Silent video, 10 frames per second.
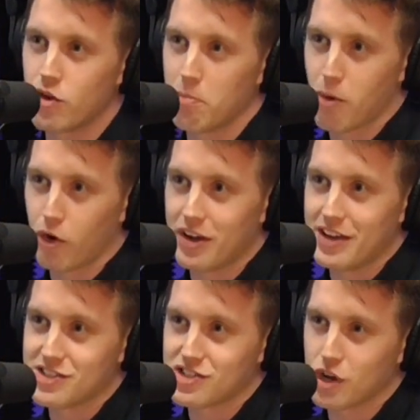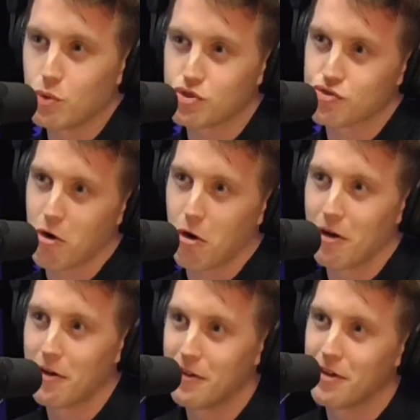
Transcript: and your body is so strong.